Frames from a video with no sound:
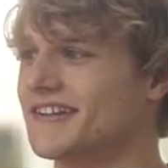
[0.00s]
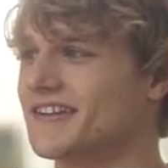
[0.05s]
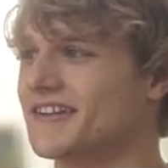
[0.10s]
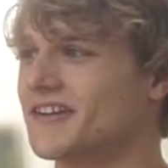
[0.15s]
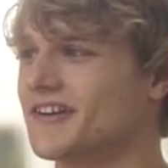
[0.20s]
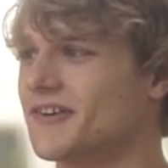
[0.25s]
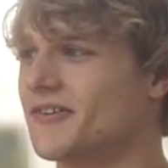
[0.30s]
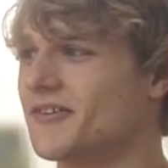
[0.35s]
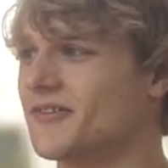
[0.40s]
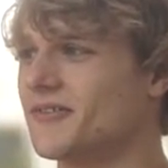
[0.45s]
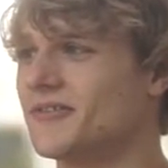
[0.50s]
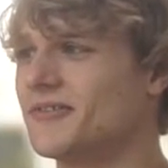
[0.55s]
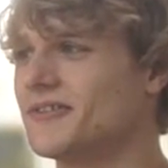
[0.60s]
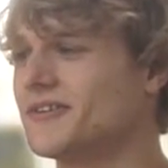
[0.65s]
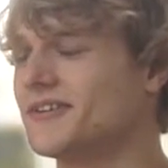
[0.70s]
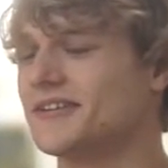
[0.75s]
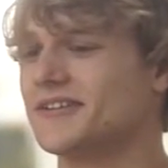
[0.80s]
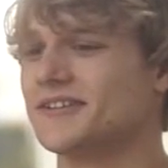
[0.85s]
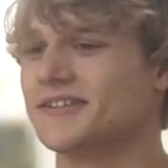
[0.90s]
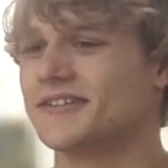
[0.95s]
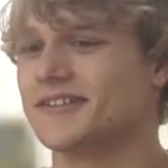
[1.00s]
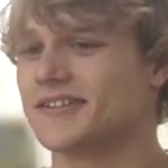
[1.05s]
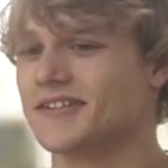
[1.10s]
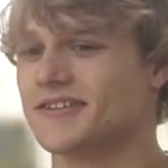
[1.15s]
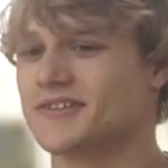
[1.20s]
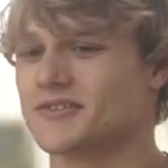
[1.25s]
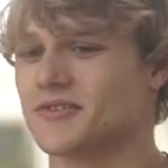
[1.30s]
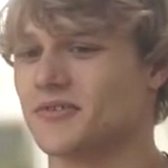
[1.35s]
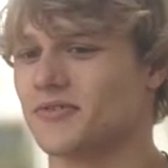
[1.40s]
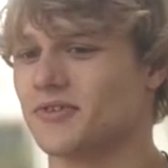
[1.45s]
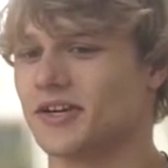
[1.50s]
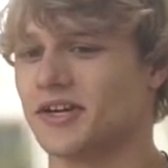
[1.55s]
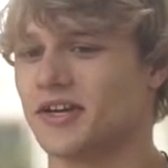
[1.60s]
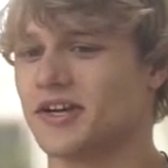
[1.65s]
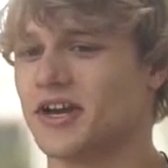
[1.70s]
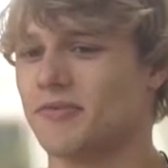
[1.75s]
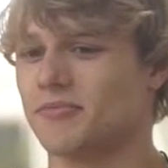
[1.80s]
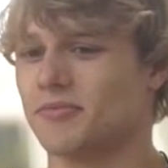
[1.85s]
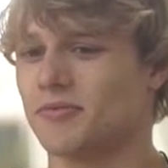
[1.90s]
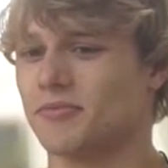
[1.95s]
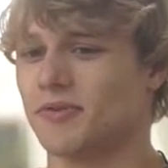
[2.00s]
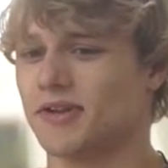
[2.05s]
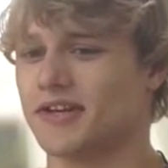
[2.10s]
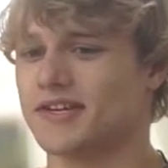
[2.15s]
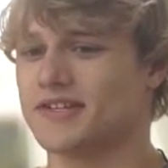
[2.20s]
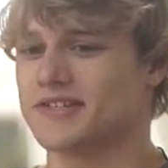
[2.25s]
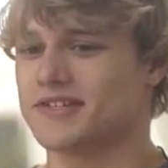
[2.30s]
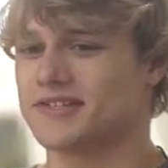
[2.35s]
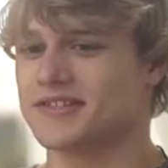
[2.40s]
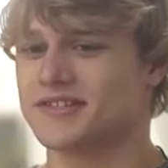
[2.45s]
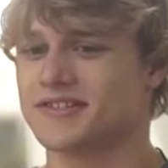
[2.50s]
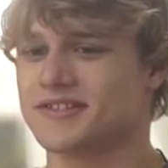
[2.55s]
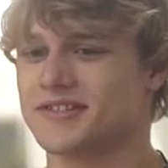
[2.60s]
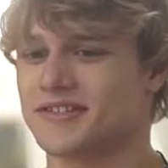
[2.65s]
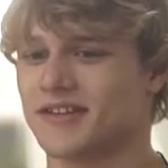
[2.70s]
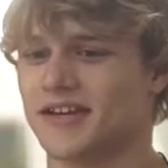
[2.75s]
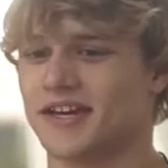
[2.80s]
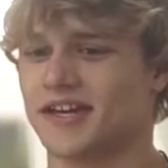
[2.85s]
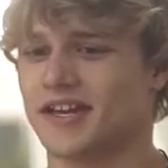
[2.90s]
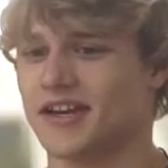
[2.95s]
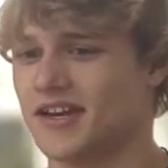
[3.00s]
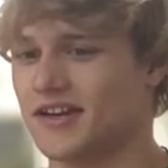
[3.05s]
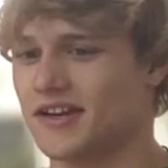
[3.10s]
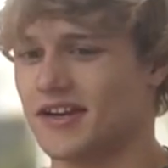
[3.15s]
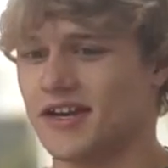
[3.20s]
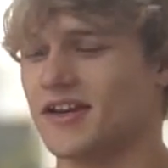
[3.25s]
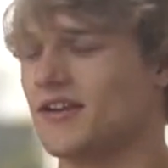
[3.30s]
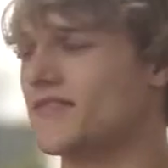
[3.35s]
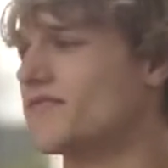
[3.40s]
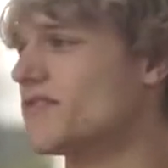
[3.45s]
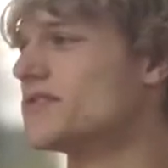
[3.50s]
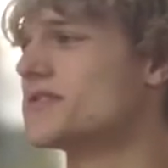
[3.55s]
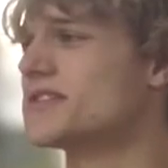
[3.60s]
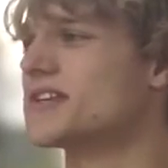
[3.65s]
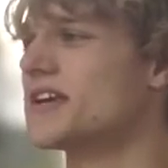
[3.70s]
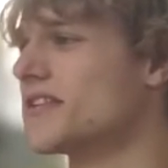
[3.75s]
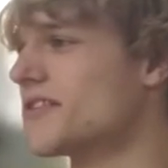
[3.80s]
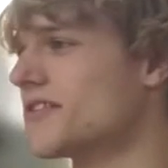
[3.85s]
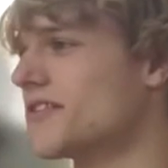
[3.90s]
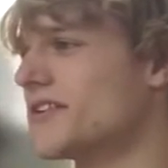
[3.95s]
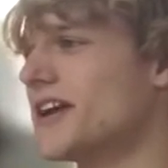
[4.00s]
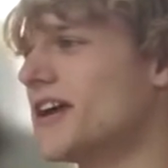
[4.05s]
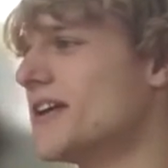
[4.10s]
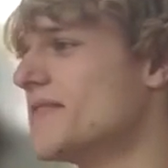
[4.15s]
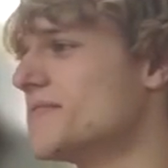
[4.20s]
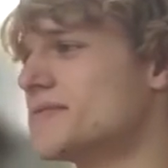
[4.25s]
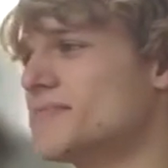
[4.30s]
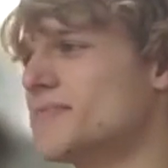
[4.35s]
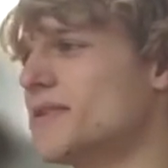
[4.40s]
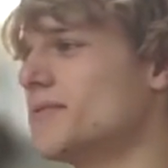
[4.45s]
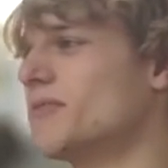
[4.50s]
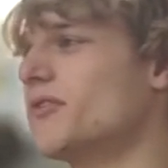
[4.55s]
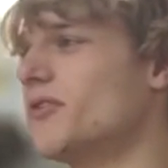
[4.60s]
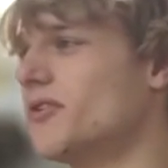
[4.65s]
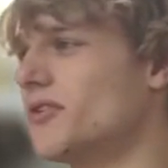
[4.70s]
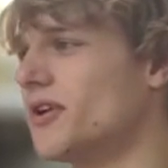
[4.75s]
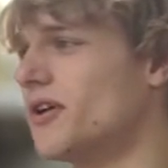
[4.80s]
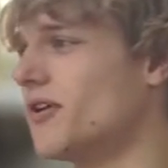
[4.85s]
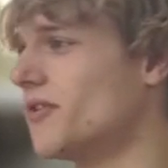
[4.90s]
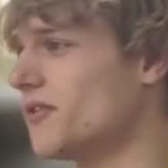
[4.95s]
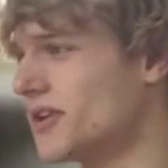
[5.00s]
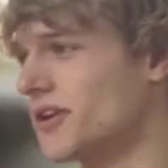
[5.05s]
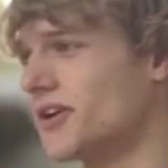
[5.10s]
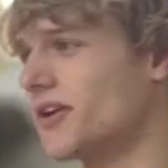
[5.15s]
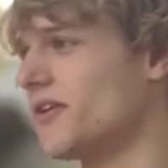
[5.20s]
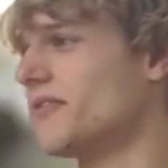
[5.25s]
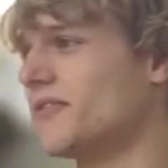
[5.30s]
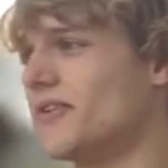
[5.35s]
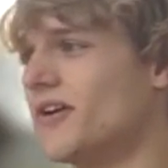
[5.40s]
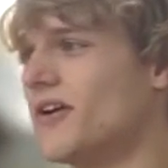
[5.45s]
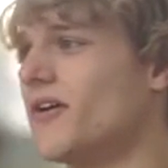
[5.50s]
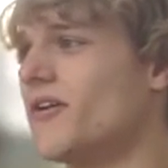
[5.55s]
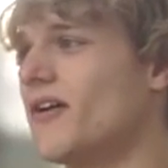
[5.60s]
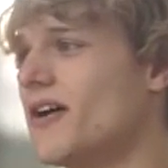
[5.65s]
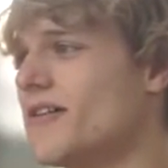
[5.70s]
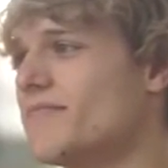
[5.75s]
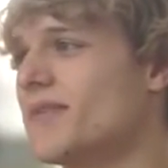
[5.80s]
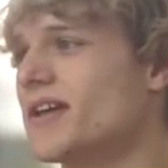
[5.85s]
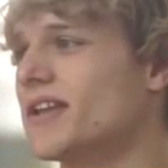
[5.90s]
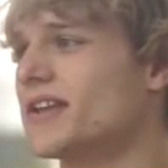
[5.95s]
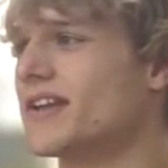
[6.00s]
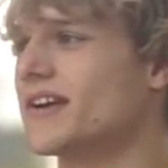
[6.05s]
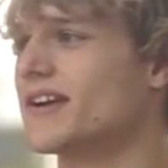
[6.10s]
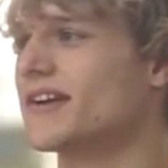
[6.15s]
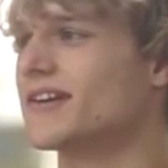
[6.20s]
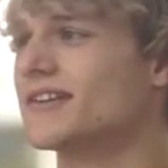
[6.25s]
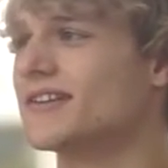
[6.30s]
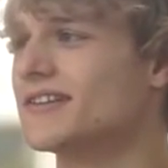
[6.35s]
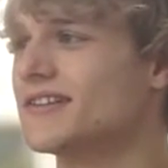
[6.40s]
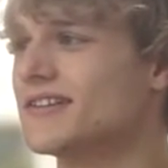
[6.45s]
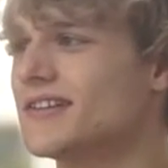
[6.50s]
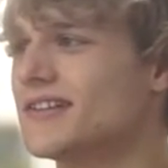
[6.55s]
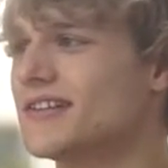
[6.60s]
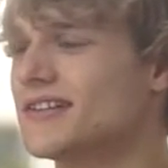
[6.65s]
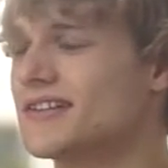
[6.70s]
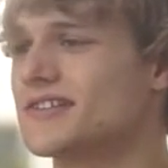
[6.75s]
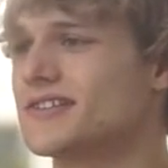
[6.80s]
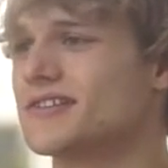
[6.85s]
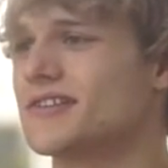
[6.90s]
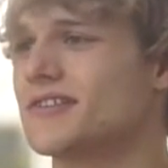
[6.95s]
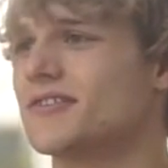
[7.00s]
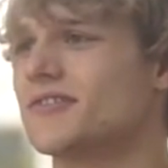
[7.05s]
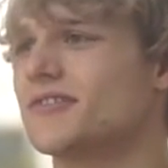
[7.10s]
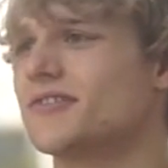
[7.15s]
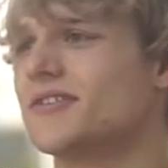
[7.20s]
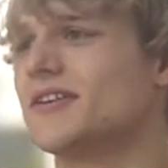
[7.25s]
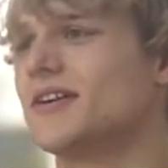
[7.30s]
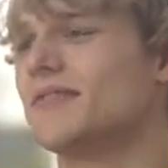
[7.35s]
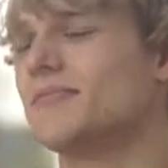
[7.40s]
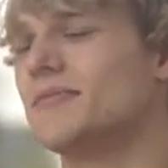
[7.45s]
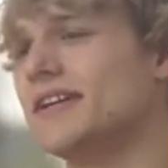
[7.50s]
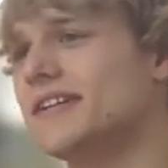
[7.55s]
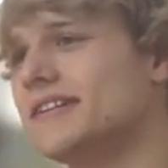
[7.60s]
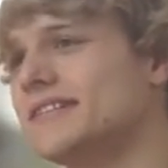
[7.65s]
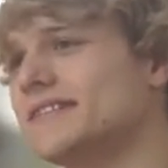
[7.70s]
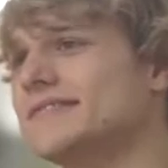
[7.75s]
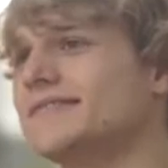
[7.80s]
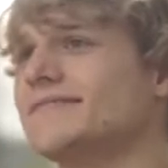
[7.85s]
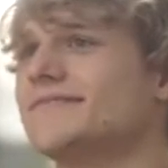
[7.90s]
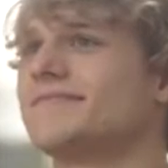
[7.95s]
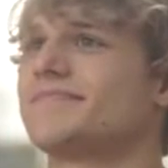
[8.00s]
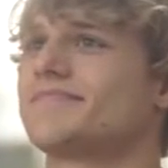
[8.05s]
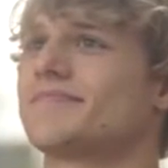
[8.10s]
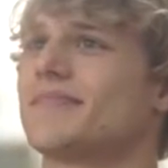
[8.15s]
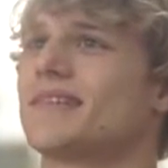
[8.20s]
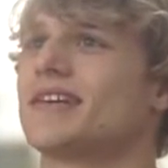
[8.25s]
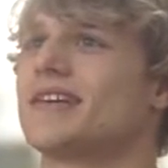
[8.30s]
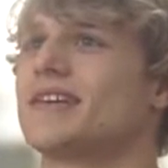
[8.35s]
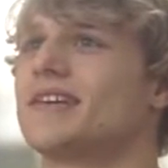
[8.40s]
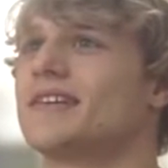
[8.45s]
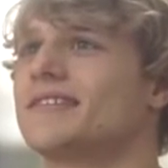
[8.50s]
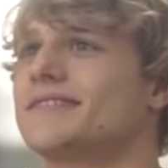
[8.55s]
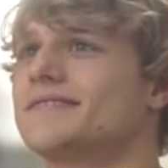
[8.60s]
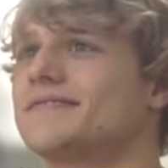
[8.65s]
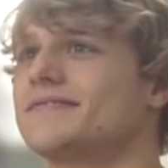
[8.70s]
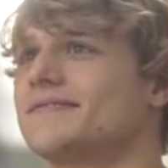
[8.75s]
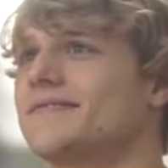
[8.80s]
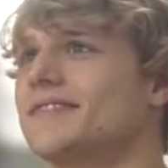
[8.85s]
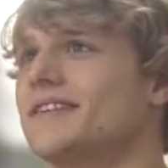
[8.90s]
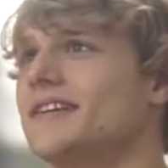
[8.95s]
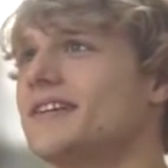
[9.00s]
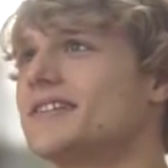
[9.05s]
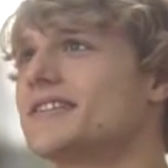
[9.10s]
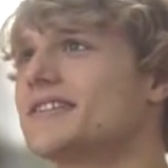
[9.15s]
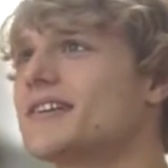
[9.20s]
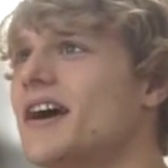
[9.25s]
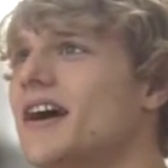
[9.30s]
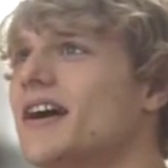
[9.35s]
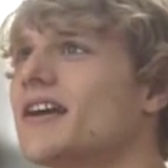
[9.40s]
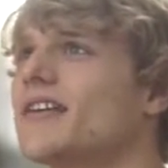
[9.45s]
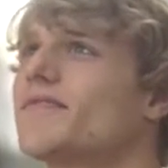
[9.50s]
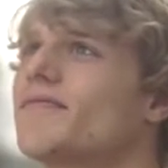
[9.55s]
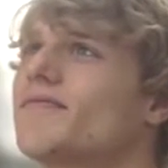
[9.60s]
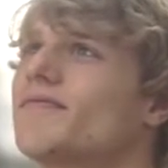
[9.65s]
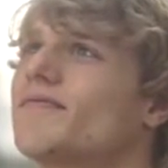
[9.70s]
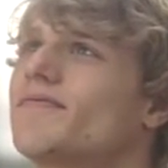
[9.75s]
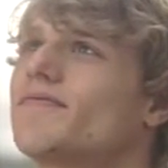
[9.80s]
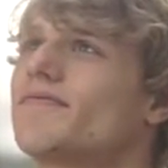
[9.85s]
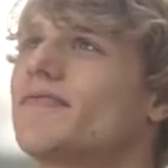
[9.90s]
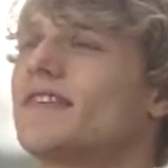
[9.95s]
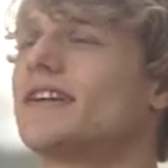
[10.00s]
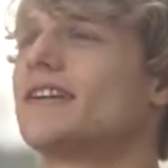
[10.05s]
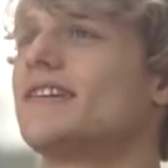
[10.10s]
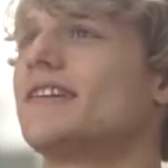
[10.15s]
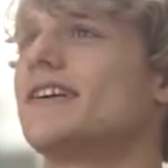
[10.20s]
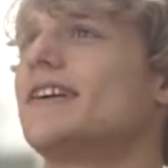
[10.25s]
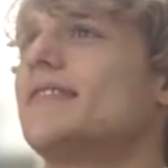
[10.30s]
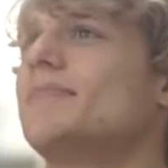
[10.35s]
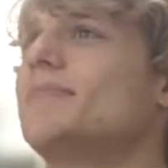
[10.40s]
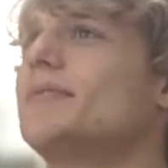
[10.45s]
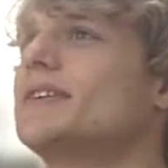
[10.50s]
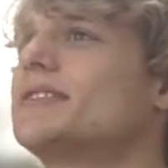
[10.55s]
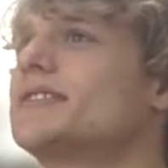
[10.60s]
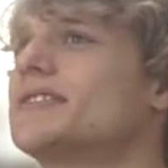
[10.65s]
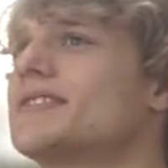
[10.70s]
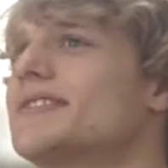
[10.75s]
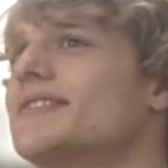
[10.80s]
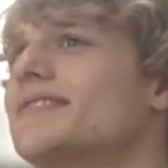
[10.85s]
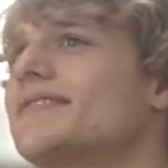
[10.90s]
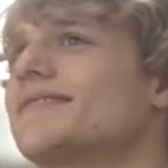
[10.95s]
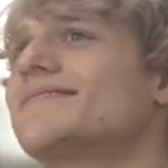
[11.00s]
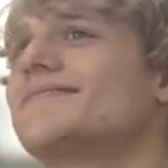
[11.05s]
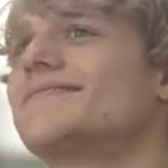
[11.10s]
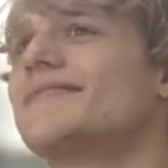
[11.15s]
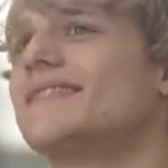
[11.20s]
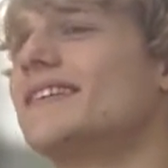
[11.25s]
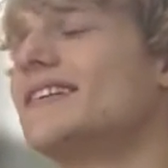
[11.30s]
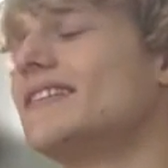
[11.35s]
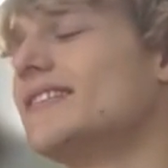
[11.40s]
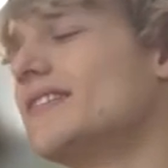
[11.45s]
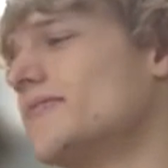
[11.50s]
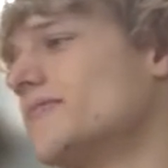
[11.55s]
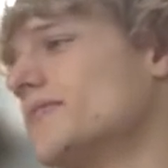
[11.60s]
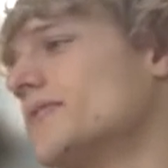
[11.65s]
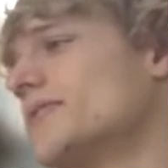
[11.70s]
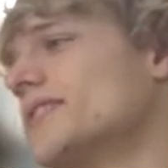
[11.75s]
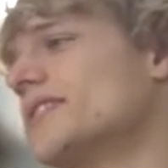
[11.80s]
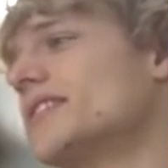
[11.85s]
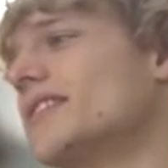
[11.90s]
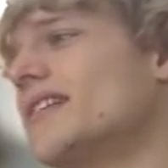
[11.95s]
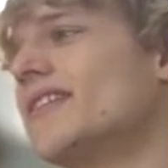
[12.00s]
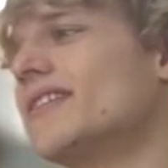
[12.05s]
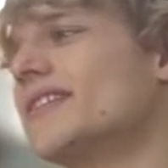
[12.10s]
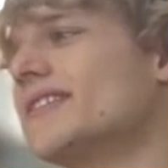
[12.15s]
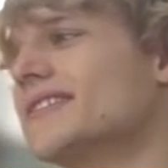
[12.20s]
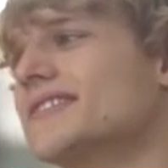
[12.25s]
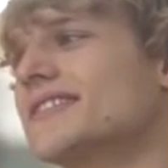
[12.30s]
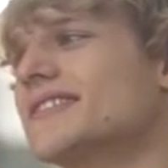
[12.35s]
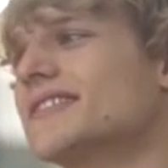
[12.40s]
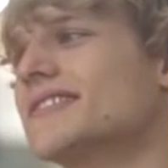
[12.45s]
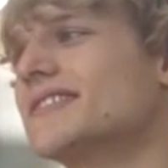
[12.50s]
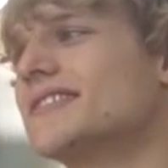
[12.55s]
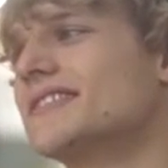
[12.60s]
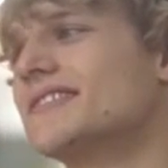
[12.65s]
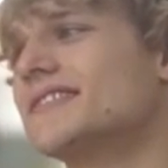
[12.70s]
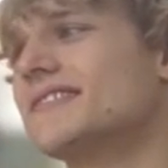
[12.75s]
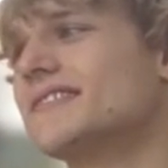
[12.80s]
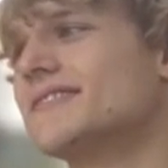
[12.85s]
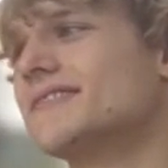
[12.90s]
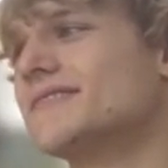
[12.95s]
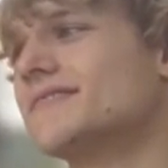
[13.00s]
You know, there's only a couple places like, and it, and if you say their names, people will know. You know, oh, I've been there. So I mean, it's kind of friendly, but just really non-existent.